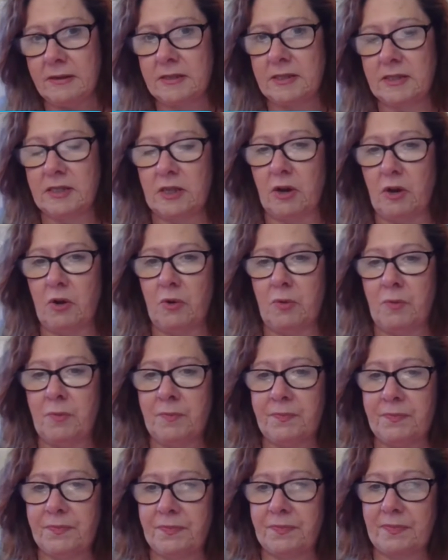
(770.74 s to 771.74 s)

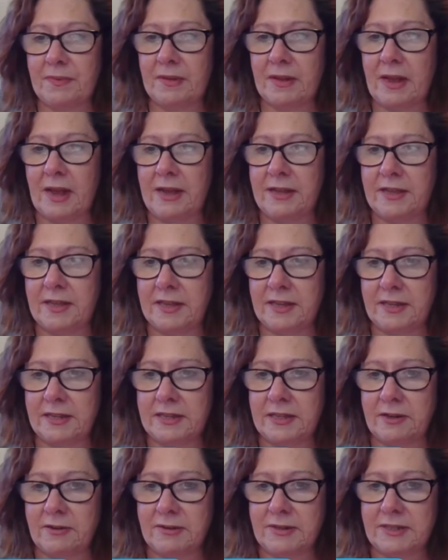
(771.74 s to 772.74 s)
So I
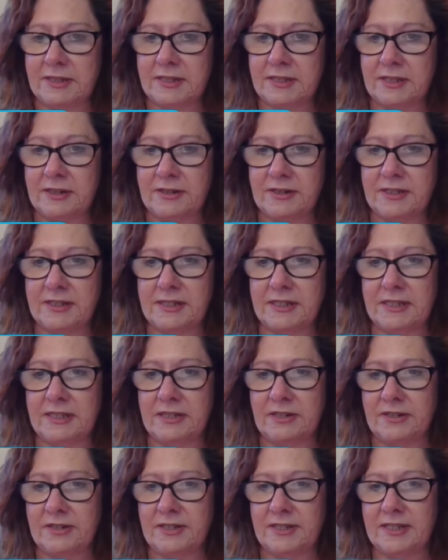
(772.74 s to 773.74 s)
think there's
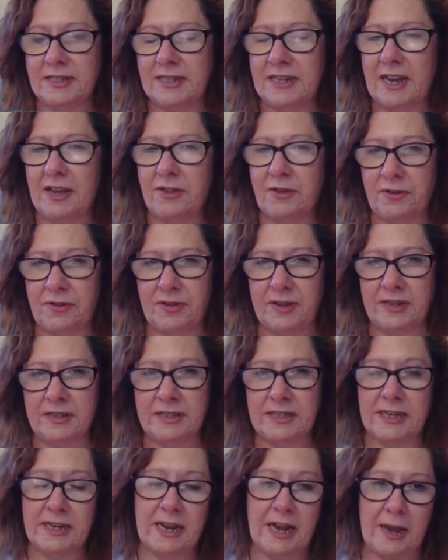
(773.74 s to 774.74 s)
the other
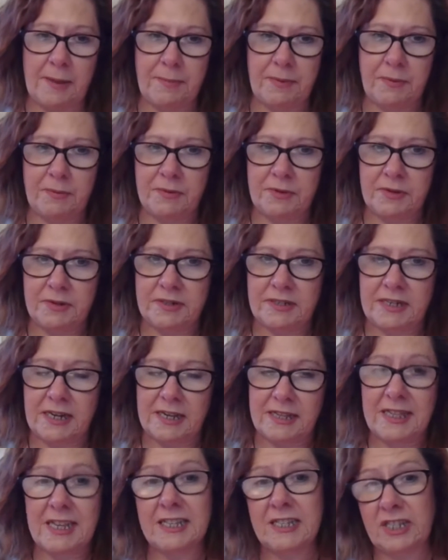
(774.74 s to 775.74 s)
things that happen with her
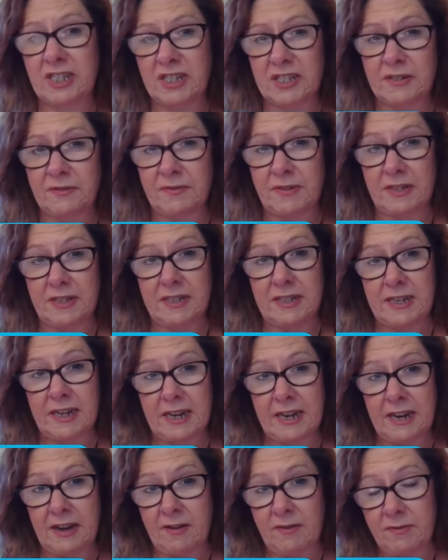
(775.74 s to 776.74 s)
death. That's just a feeling
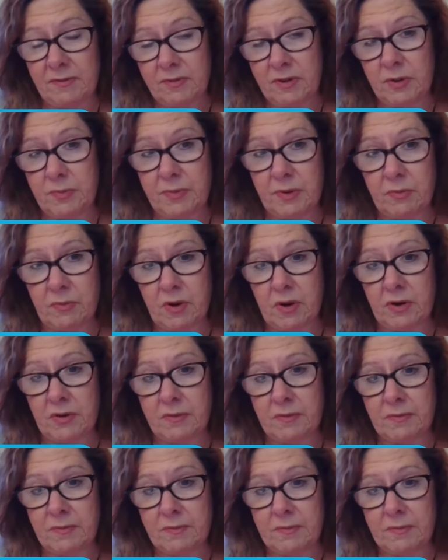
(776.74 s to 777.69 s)
I have. Could be wrong,